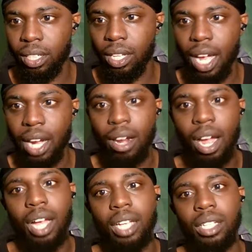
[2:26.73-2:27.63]
higher
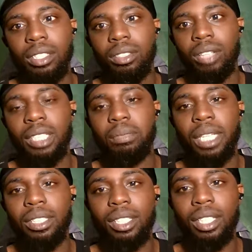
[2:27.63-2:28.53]
high. So that's
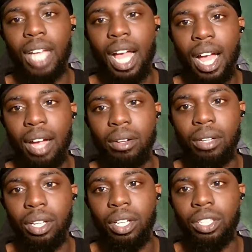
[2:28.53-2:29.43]
basically
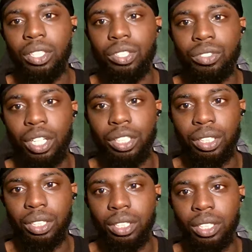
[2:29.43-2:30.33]
how
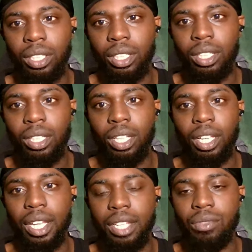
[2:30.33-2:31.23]
structure
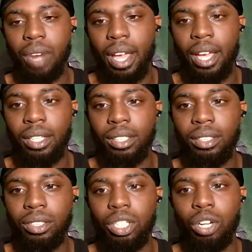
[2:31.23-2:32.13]
is ran.
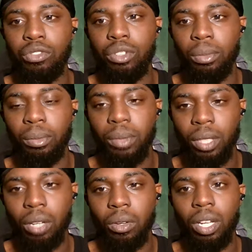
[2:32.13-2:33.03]
You go from
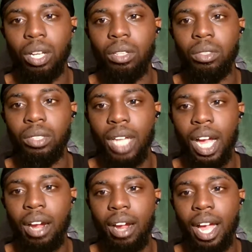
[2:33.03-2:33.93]
lower low to
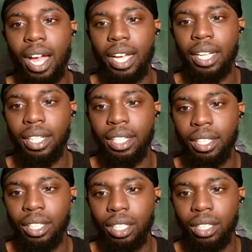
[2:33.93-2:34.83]
higher
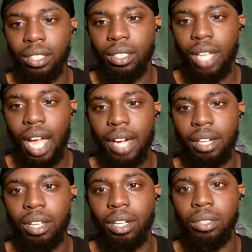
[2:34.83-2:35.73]

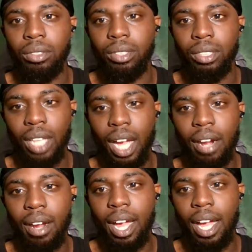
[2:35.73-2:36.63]
low to
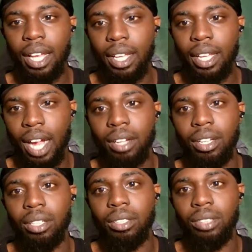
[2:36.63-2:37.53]
higher
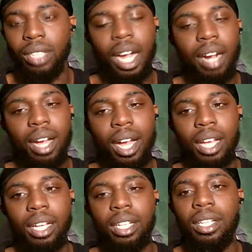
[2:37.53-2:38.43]
low to higher
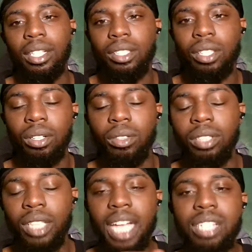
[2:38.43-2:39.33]
high. So
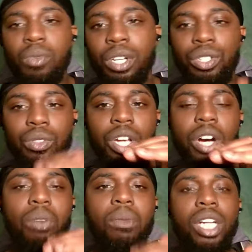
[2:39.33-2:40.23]
that's when you
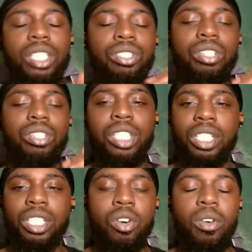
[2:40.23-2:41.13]
know market structure
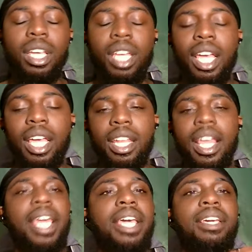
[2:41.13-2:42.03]
is going in
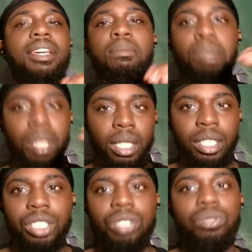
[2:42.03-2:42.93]
a bullish